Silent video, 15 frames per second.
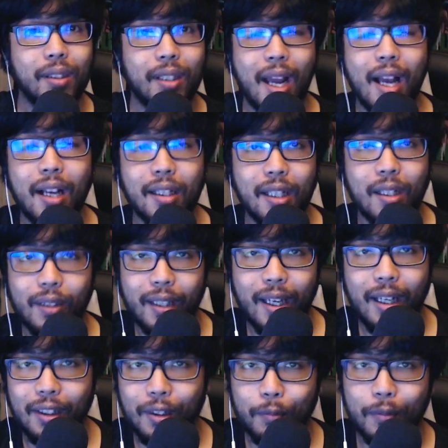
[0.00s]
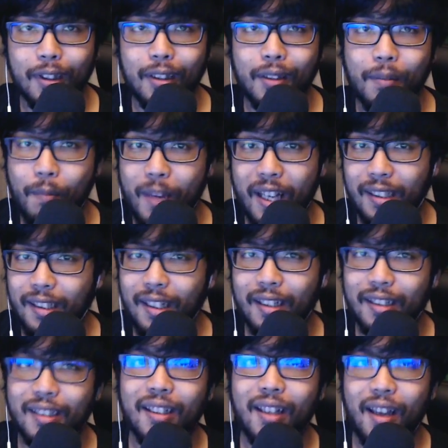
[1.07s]
an exiled kingdom makes
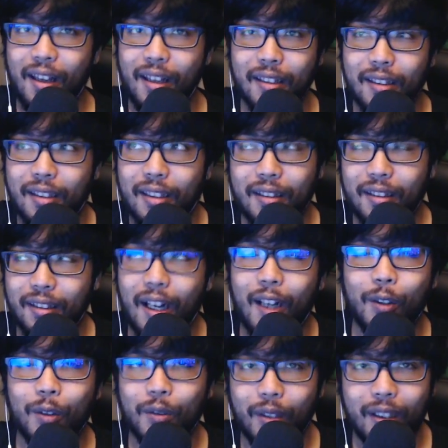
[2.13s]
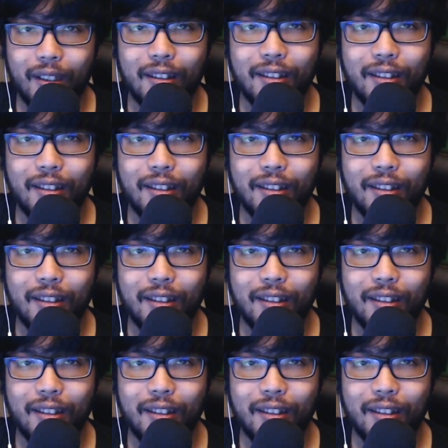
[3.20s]
sense it's the title right